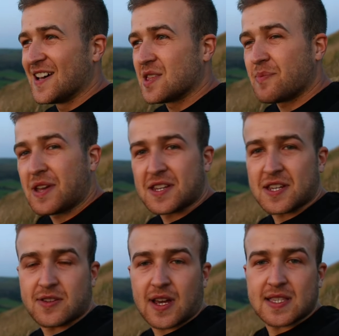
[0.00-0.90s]
the Peak
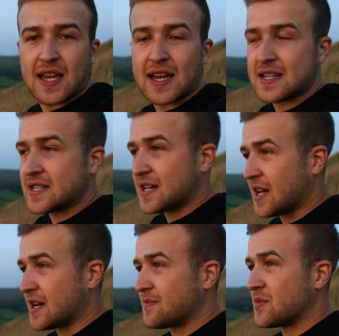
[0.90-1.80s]
District and
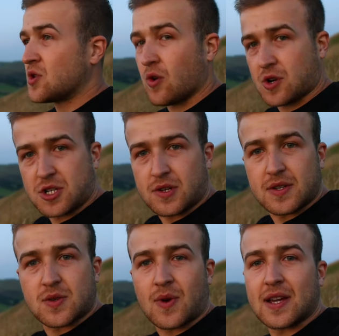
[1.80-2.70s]
um, Yorkshire
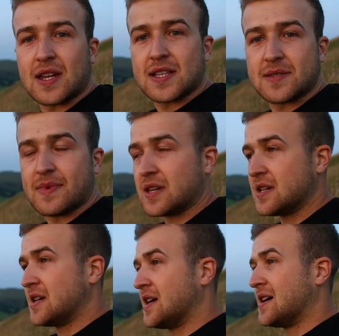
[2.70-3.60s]
is quite near to me.
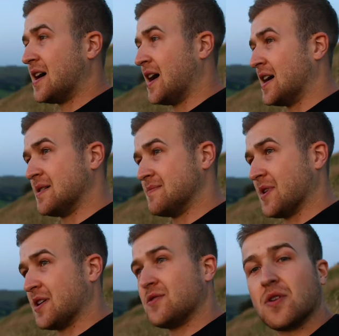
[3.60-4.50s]

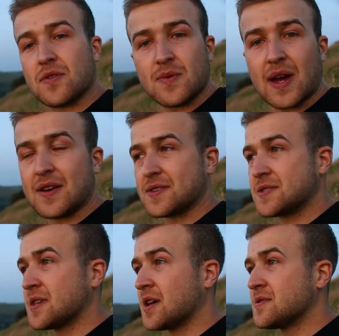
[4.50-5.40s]
Um, and North Wales.
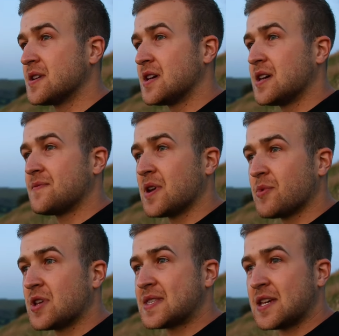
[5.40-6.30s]
So, if
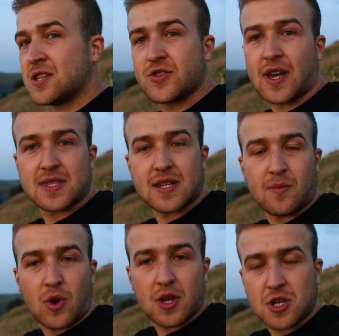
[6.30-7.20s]
anybody's interested
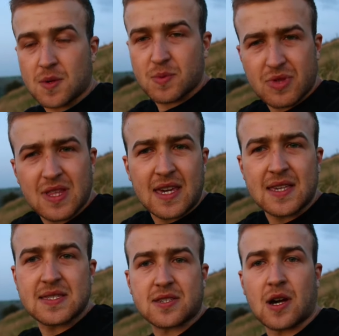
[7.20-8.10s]
in workshops,
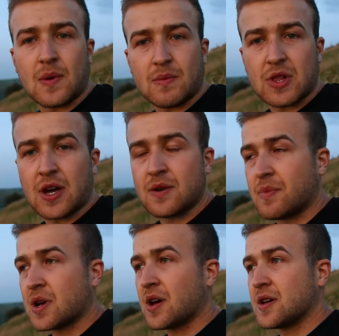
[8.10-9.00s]
please comment below
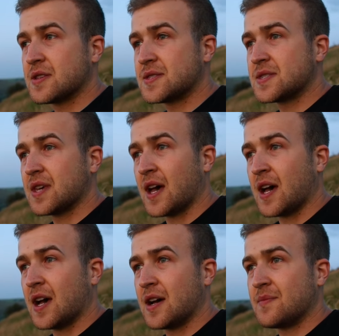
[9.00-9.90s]
because
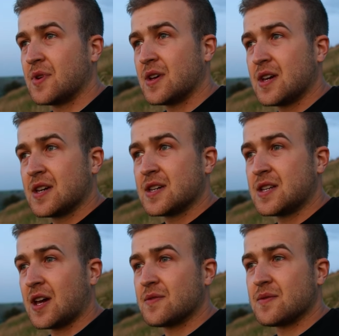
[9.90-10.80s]
um,
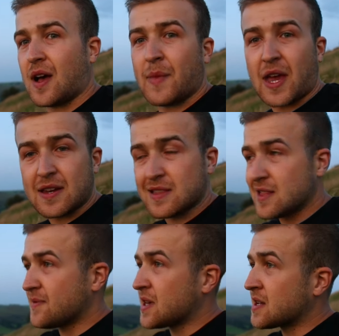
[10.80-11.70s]
you know I'm making a
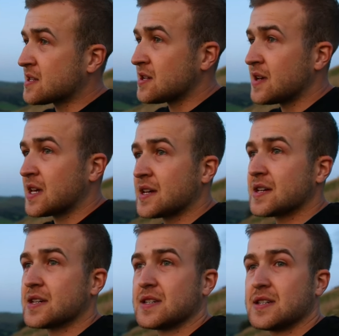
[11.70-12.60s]
living doing